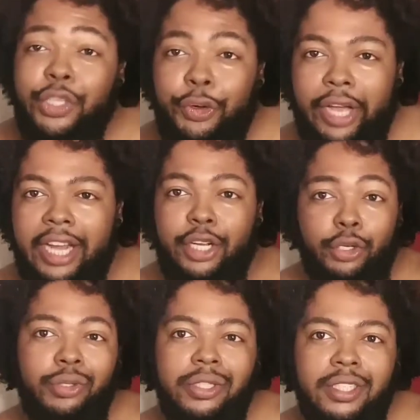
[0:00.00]
still kind of
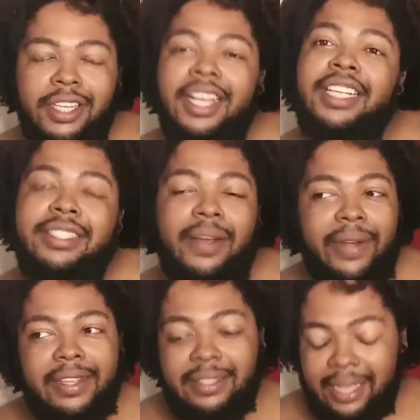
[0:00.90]
cool so i
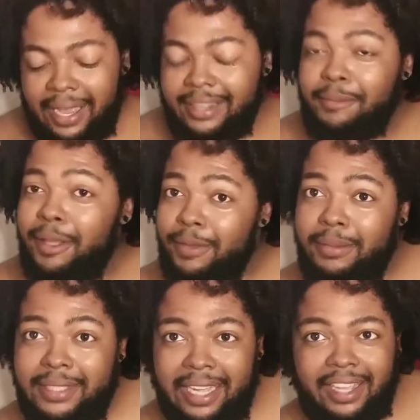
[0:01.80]
went outside and i played
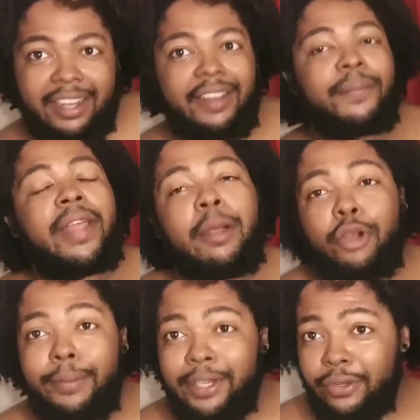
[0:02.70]
some soccer i'm
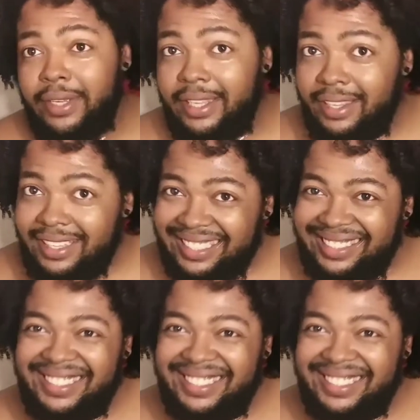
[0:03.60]
going to be doing